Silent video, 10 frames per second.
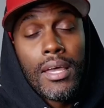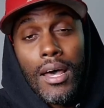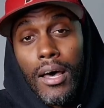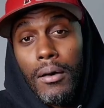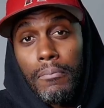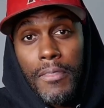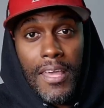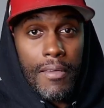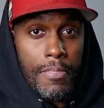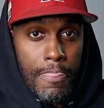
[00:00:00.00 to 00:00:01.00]
um,
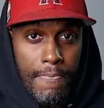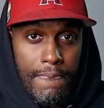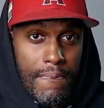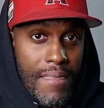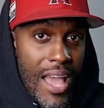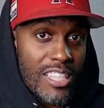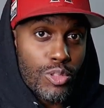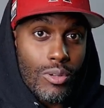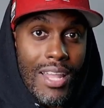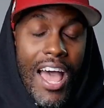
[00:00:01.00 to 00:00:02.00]
than the
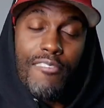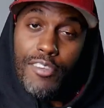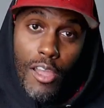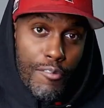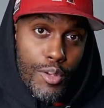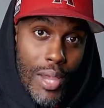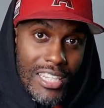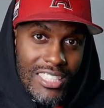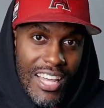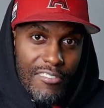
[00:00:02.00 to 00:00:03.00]
actual live of uh, you
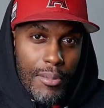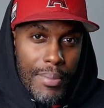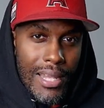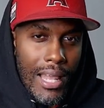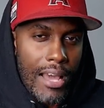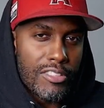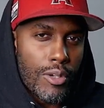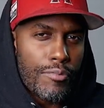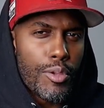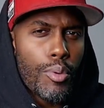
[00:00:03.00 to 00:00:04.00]
actually have to be live. So
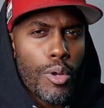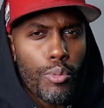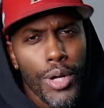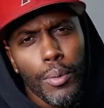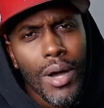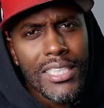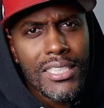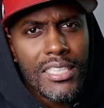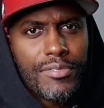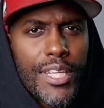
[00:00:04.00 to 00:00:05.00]
if you want to rewatch
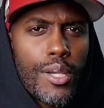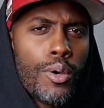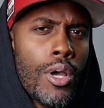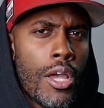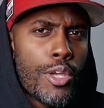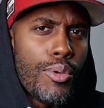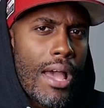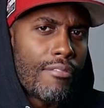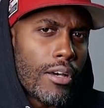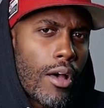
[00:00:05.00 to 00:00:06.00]
this video, you
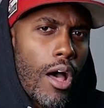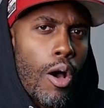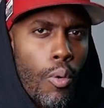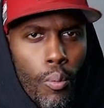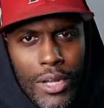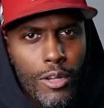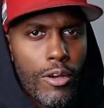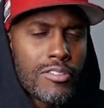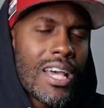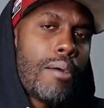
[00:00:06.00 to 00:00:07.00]
have a, a, window
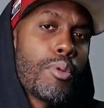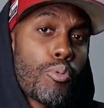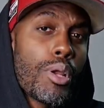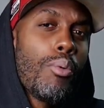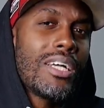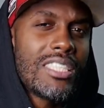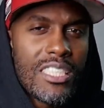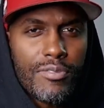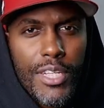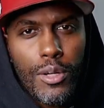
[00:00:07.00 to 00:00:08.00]
of time to rewatch
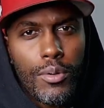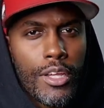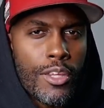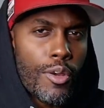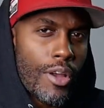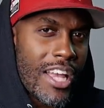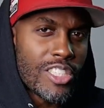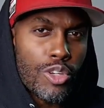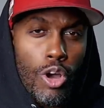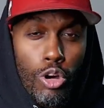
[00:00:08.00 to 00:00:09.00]
this video and you're
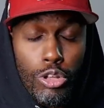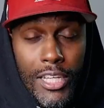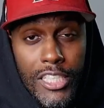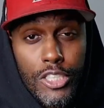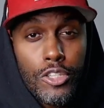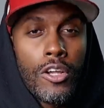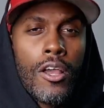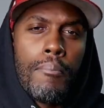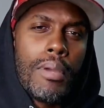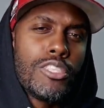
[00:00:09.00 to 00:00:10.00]
at your own leisure.
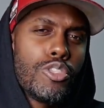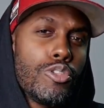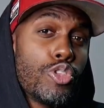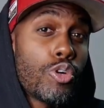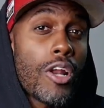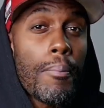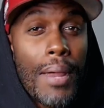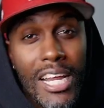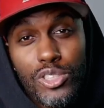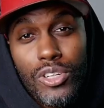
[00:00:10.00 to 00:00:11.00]
Make sure you join our
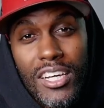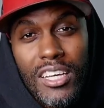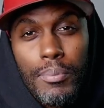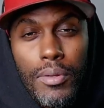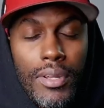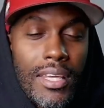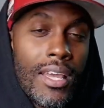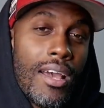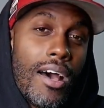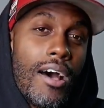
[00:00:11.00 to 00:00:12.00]
Patreon community
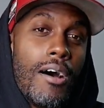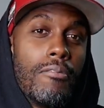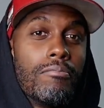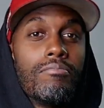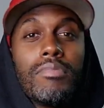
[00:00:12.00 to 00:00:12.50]
um,